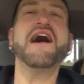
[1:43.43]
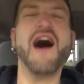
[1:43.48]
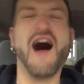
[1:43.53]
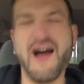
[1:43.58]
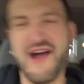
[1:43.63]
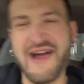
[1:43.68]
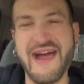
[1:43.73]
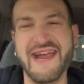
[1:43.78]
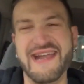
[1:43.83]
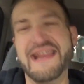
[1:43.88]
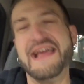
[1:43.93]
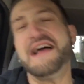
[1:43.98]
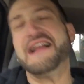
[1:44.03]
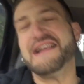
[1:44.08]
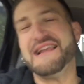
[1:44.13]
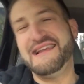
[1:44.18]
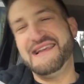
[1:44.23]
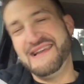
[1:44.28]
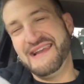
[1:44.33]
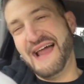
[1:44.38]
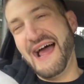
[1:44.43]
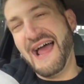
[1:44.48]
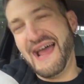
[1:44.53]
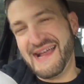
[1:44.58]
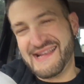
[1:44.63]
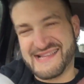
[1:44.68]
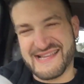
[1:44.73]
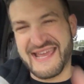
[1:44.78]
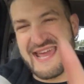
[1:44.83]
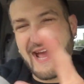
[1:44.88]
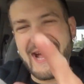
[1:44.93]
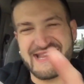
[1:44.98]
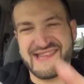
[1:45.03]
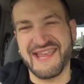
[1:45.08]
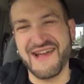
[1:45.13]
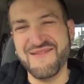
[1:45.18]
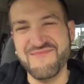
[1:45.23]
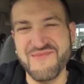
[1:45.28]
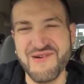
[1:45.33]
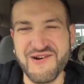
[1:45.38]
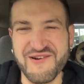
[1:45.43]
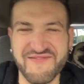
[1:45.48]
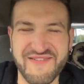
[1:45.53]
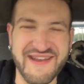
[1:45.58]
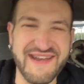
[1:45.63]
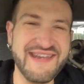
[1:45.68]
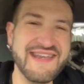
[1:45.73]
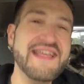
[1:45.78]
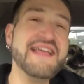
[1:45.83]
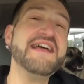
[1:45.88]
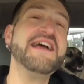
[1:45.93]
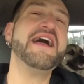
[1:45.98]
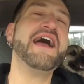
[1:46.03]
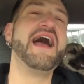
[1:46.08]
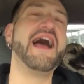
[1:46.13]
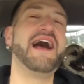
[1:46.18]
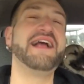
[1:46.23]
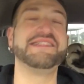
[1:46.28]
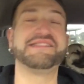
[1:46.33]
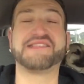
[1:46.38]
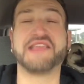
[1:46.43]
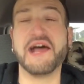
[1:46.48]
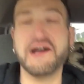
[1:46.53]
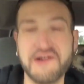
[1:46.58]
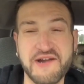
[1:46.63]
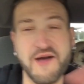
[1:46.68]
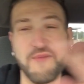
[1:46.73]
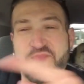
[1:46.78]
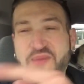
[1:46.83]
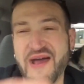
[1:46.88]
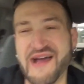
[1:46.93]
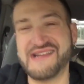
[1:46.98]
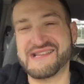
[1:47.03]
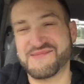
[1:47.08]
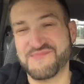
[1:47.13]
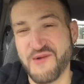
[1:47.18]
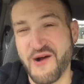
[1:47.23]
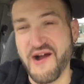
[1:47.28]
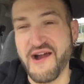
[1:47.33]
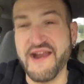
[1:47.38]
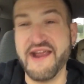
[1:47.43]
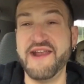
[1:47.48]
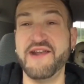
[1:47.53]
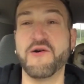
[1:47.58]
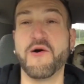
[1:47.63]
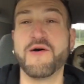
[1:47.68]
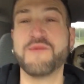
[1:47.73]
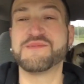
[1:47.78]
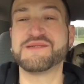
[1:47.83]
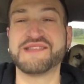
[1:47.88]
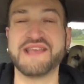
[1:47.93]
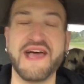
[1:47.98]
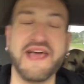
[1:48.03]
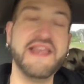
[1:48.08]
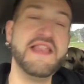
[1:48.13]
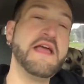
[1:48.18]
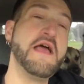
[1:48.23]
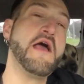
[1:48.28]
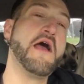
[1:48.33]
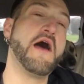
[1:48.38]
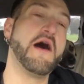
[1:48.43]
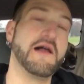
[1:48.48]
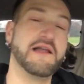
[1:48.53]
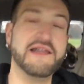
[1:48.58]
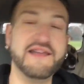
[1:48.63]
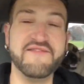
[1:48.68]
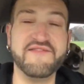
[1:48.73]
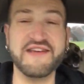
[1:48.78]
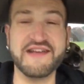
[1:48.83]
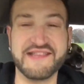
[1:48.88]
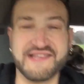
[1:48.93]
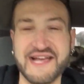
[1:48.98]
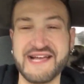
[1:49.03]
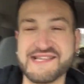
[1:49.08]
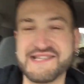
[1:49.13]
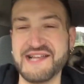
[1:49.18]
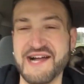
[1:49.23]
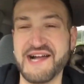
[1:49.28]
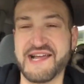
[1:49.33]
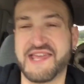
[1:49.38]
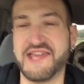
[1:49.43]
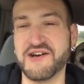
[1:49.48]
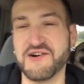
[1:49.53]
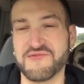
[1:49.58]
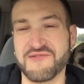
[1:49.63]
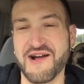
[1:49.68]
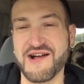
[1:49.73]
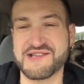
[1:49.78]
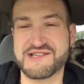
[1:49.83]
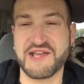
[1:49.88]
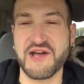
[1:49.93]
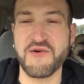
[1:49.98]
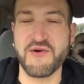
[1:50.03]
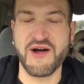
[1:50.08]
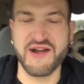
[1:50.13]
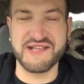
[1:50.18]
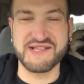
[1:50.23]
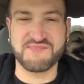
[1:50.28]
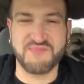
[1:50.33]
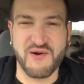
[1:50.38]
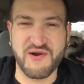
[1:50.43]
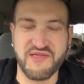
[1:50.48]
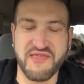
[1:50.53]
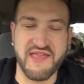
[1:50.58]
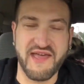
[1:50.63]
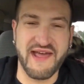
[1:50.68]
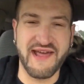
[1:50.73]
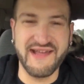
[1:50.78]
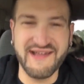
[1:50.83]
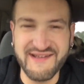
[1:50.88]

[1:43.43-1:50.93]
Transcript: All right, let's get to moving to the PetSmart in hopes that Olivia does not kill Roscoe on his birthday.